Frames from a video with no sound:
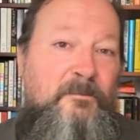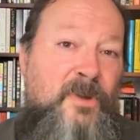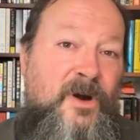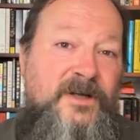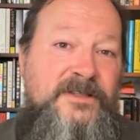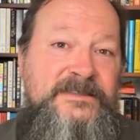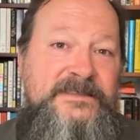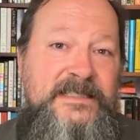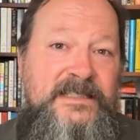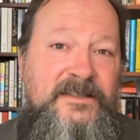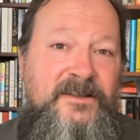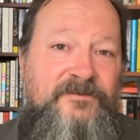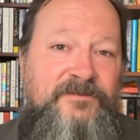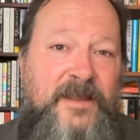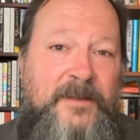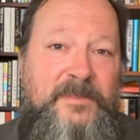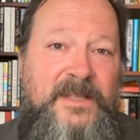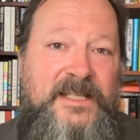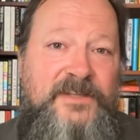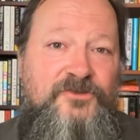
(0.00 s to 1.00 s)
Parsing the
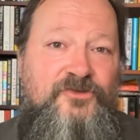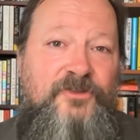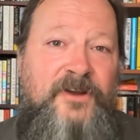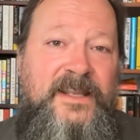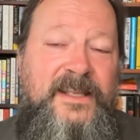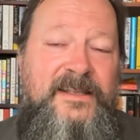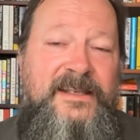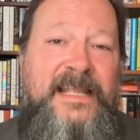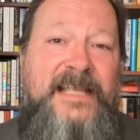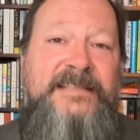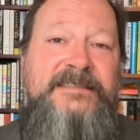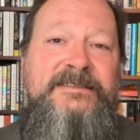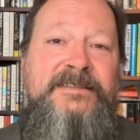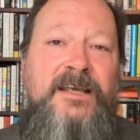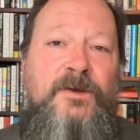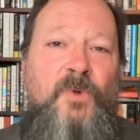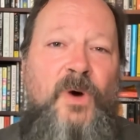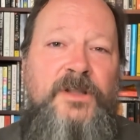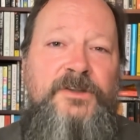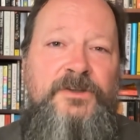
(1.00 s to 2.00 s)
family tree needs a
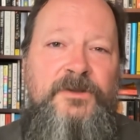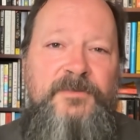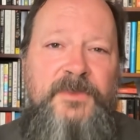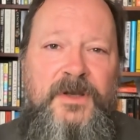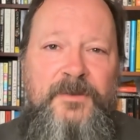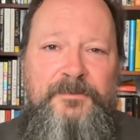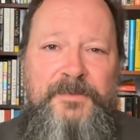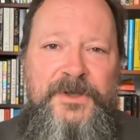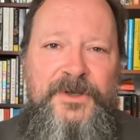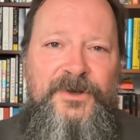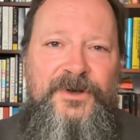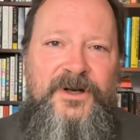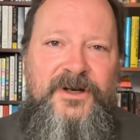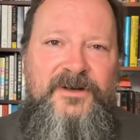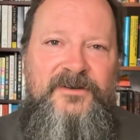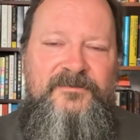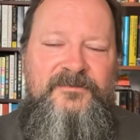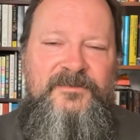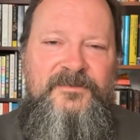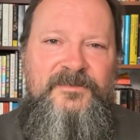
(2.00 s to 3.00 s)
quantum computer.